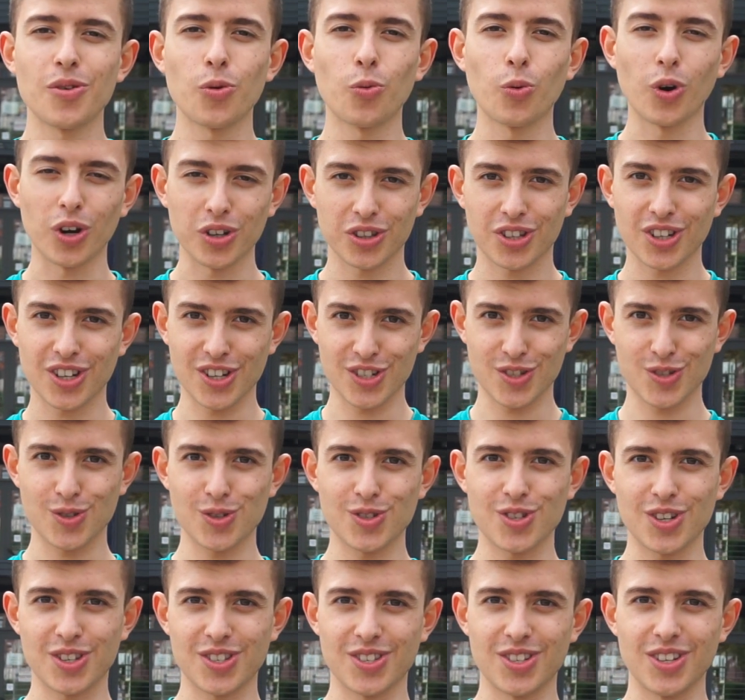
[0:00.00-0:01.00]
want us
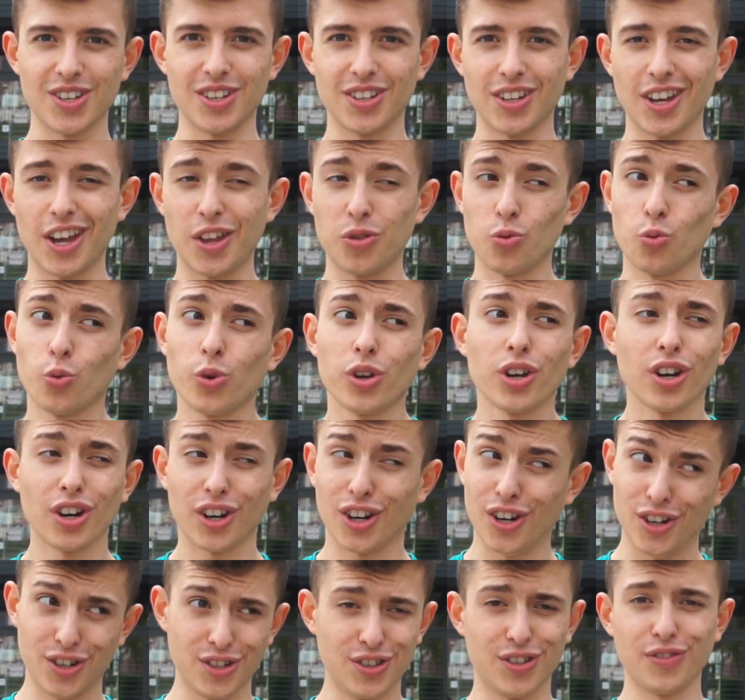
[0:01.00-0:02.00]
to succeed, and we
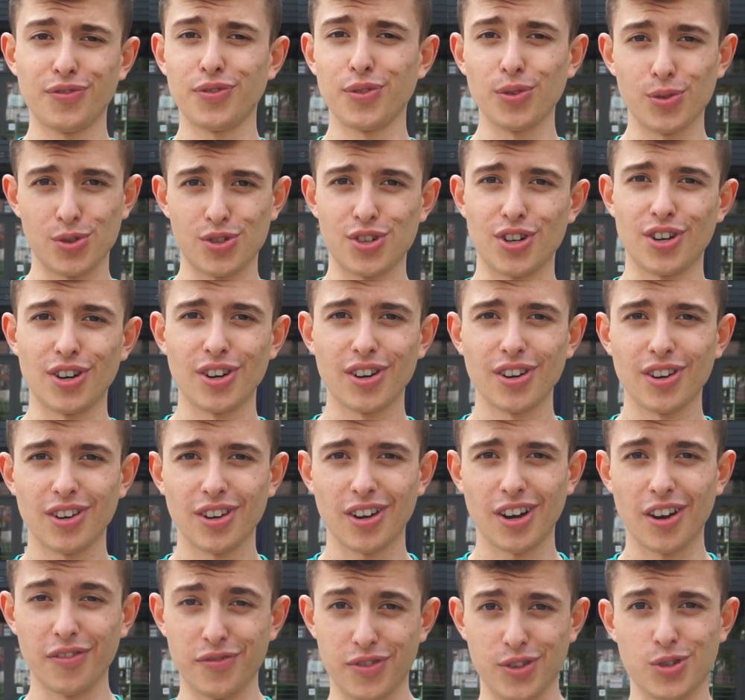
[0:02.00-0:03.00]
are the future
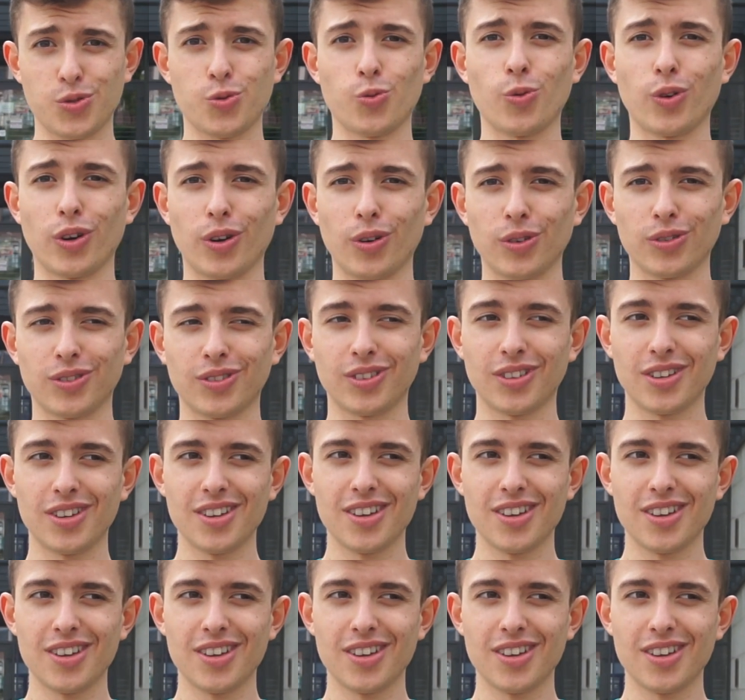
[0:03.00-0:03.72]
of this world.